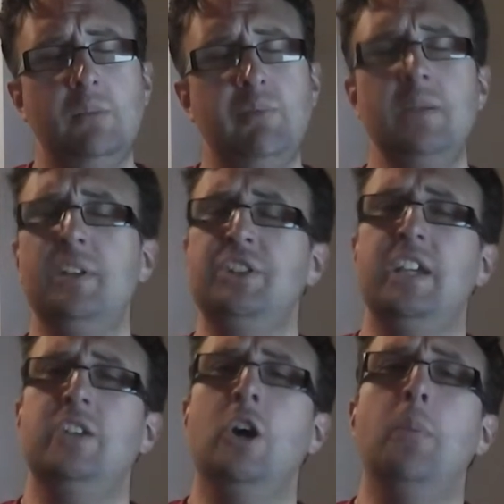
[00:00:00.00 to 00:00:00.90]
pretty much
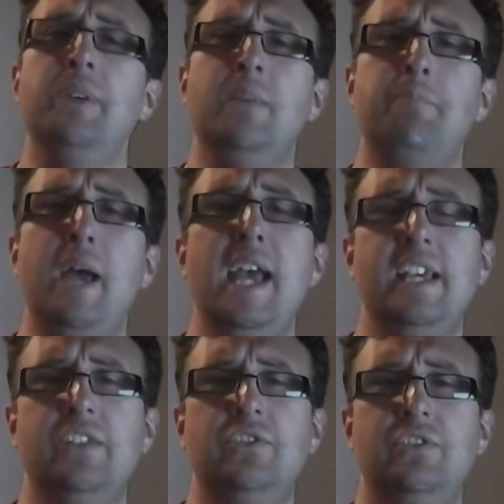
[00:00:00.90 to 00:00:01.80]
a copy and
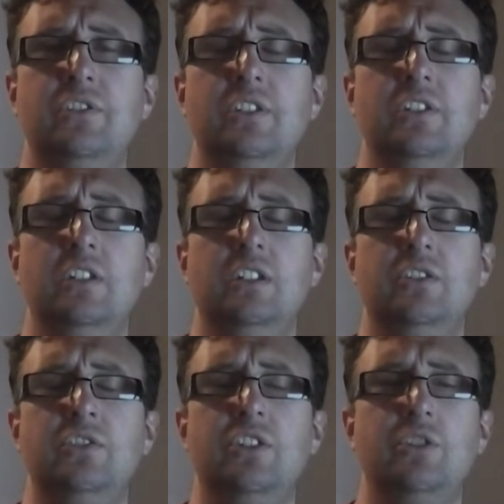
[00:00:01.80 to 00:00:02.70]
paste
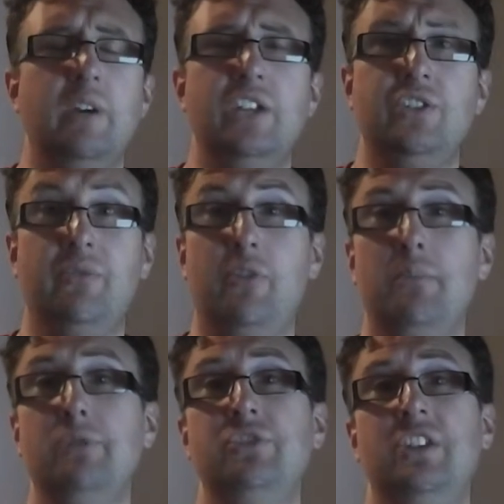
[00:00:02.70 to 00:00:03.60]
situation from
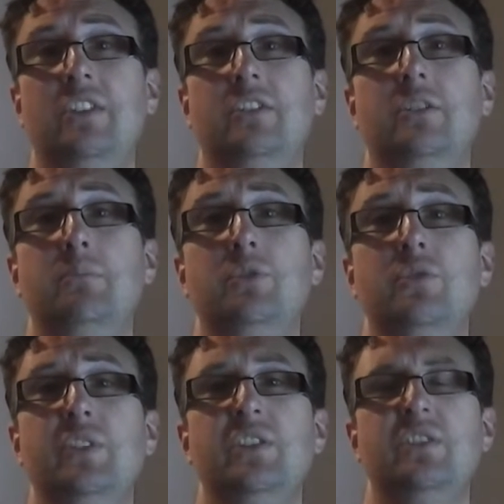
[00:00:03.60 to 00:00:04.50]
most other
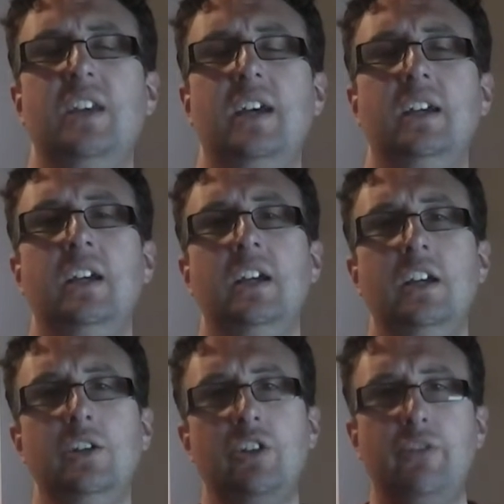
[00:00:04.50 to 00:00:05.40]
movies that
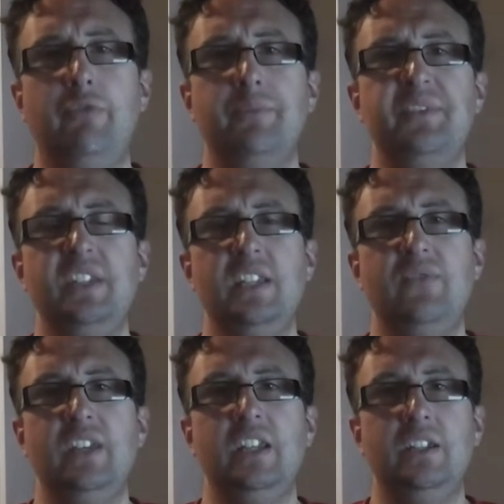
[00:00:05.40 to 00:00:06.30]
go from
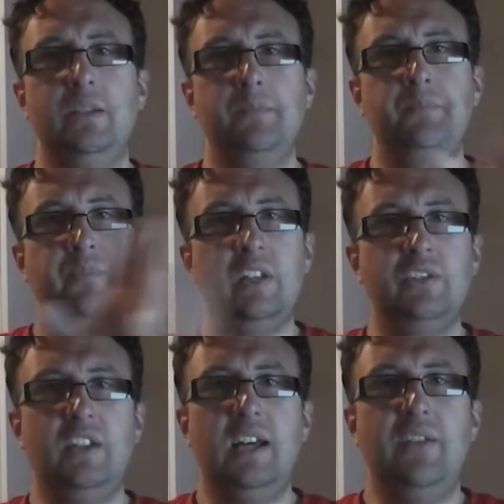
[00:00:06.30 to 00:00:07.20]
TV
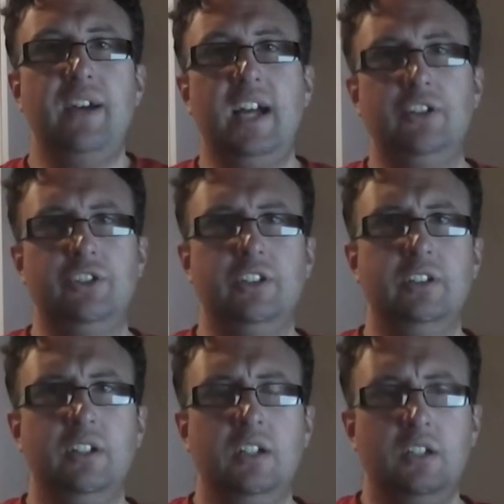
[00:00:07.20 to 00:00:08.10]
to live
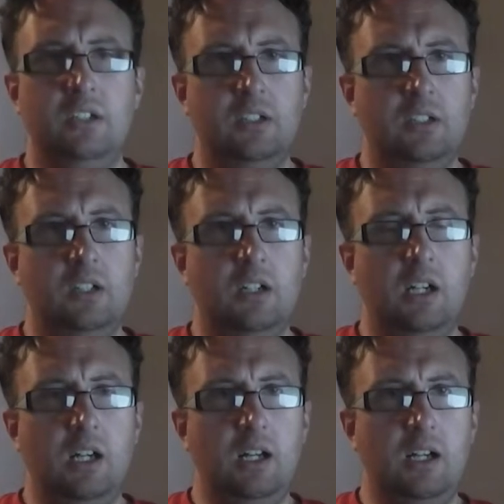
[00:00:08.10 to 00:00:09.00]
action.
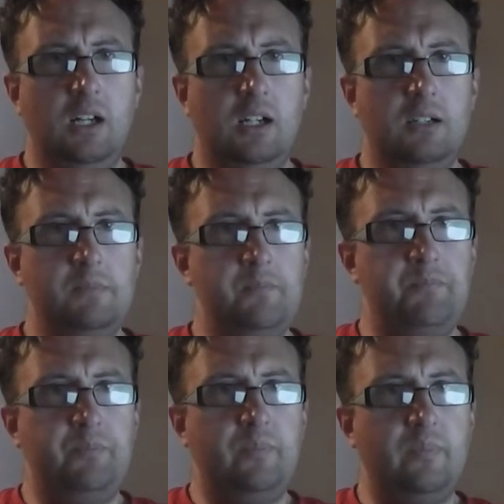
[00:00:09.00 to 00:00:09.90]
Um,
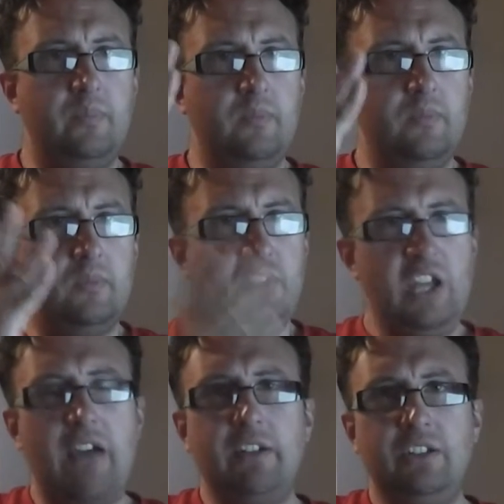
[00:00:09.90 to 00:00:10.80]

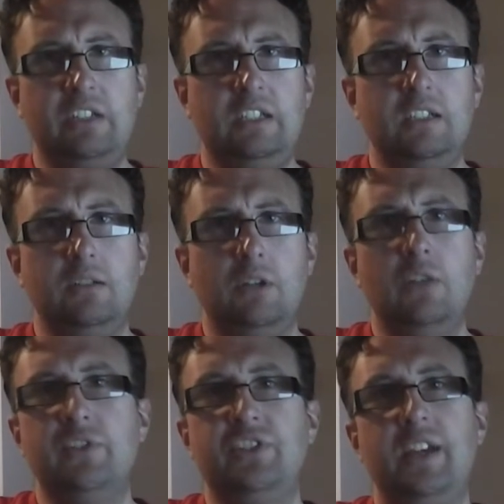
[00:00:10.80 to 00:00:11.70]
character
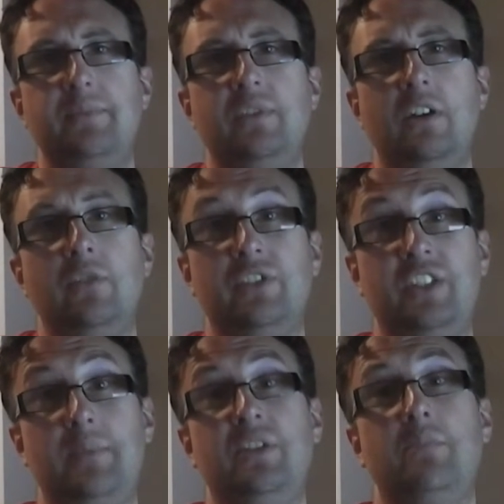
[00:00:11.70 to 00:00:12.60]
oversteps
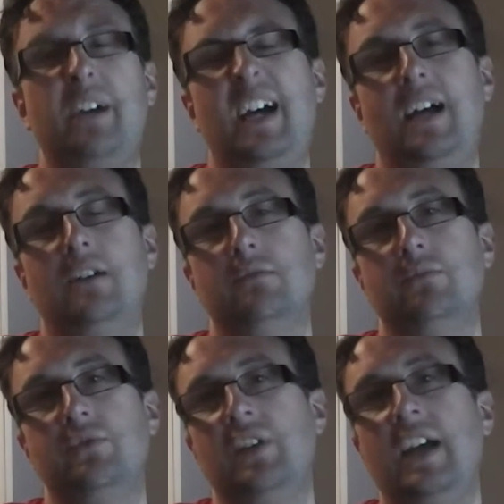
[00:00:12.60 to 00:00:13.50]
oversteps their
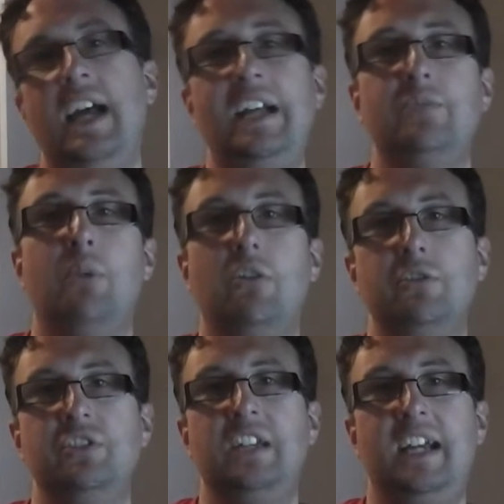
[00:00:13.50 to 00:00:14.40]
bounds, has moral
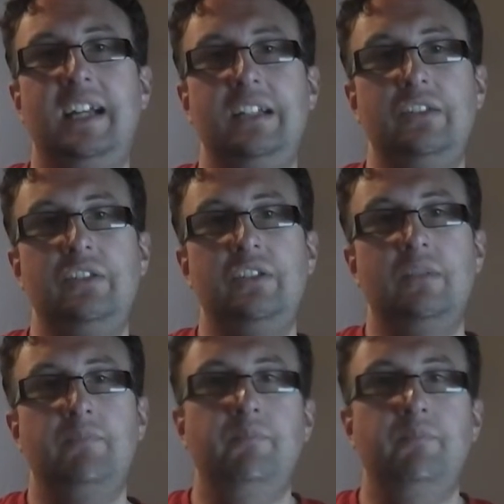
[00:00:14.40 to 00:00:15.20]
stance.